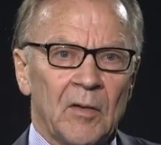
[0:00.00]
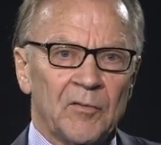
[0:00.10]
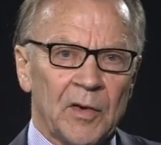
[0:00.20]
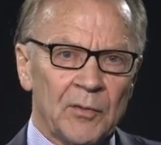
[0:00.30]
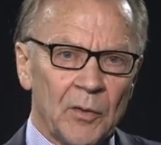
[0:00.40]

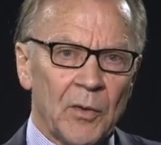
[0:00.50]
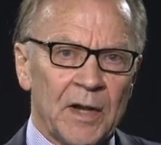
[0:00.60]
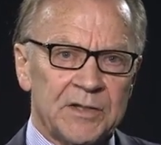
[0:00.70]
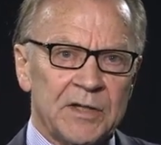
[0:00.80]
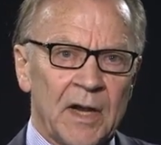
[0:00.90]
Federal
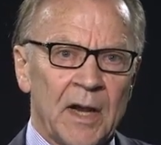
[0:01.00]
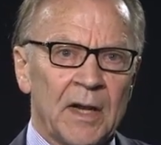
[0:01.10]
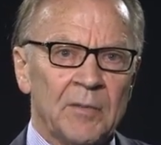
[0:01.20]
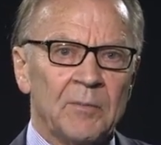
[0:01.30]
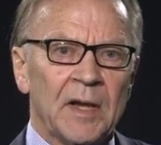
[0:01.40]
grants and
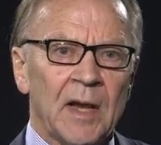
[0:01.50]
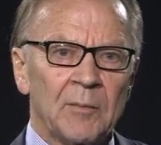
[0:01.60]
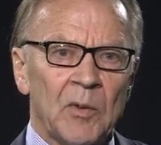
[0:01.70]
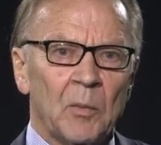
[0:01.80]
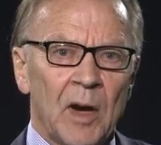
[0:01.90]
aid
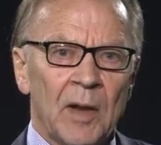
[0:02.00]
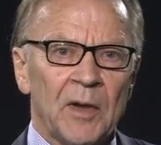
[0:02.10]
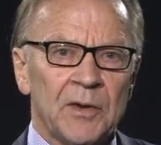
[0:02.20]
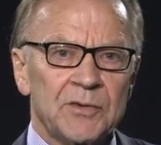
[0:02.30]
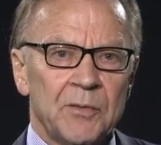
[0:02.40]
became the prime
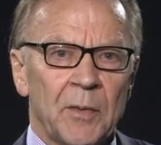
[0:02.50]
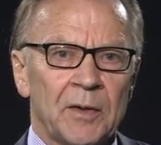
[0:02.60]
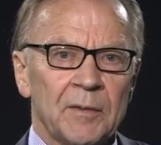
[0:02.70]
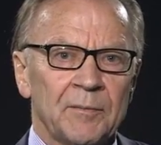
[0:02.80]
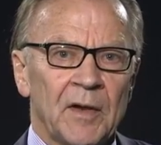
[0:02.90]

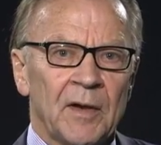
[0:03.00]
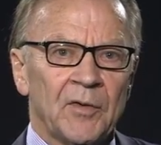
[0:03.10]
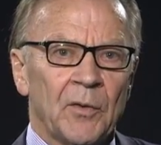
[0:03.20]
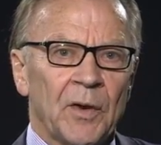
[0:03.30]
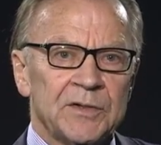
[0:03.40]
instrument of
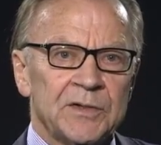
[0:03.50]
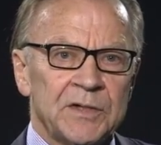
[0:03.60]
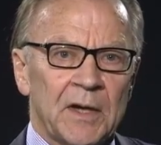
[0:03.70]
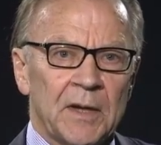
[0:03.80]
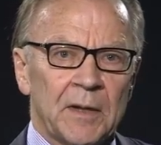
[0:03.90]
the Great
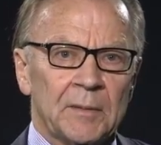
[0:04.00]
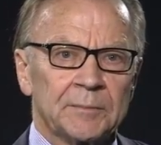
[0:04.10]
Society.